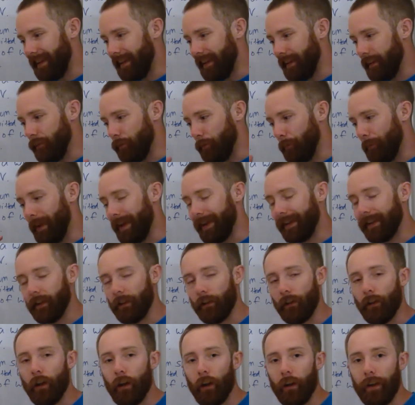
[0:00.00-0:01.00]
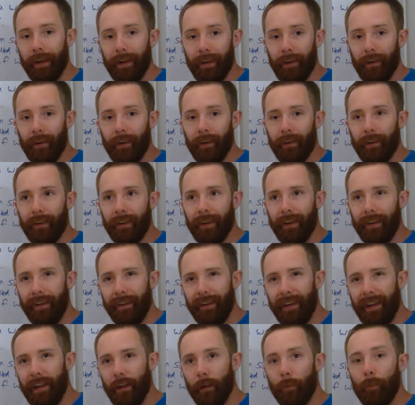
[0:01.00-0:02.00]
you're making an
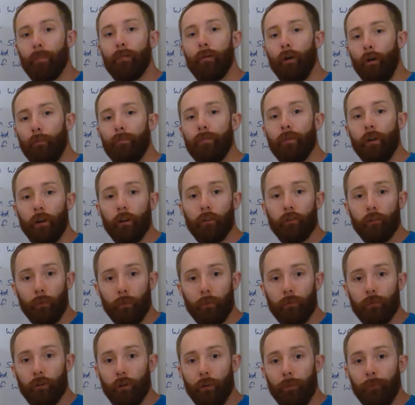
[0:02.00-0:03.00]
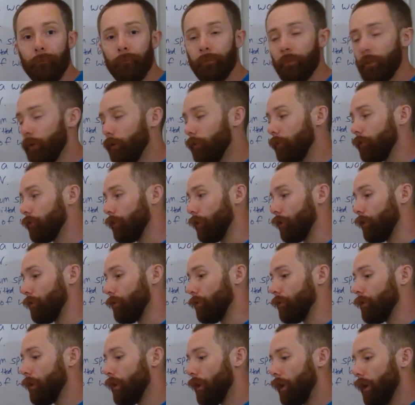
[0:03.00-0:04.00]
an inappropriate assumption. So
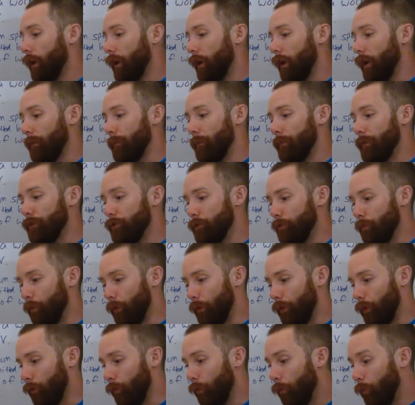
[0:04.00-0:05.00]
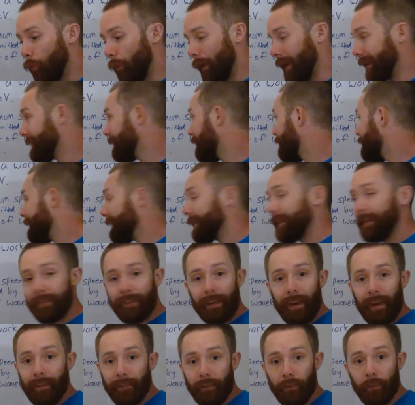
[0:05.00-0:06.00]
you are always, and in this
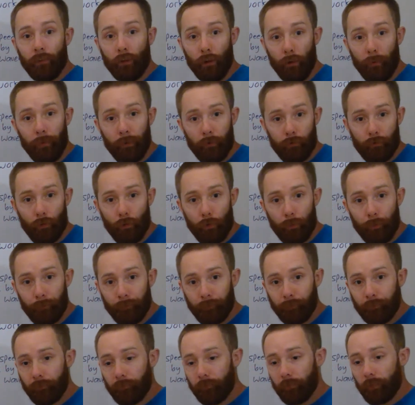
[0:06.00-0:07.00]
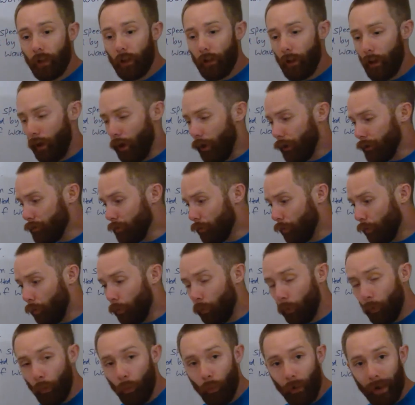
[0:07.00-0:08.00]
case it's going to be true, you're
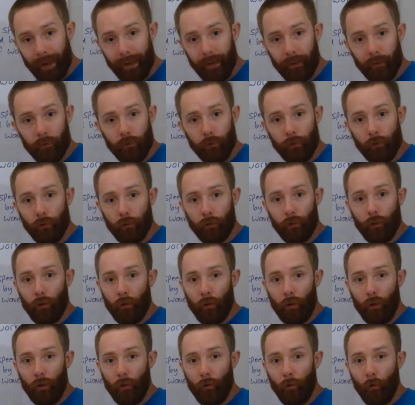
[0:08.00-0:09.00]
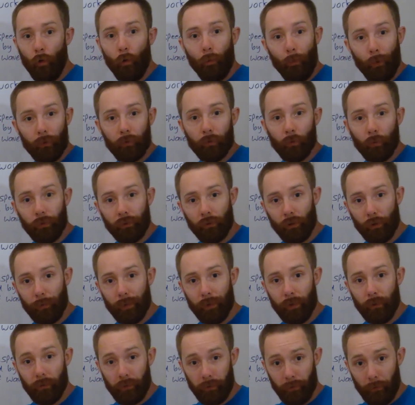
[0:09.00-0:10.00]
always gonna, or almost always going to
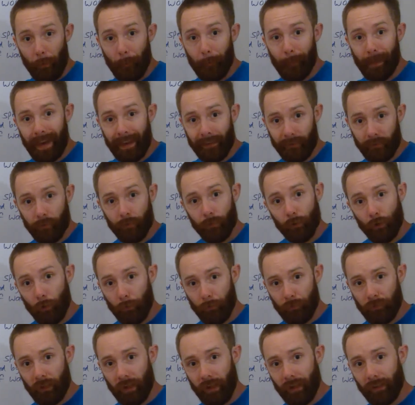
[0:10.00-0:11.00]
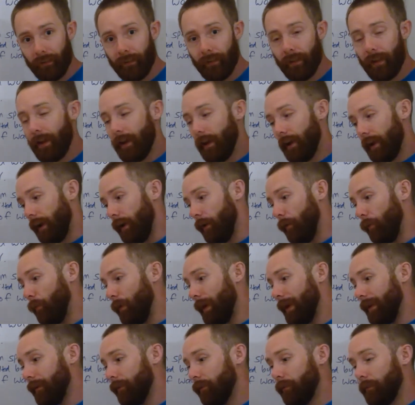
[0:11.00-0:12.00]
be using the mass of an object. And
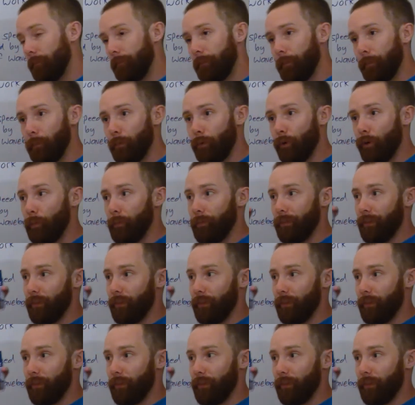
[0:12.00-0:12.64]
when something becomes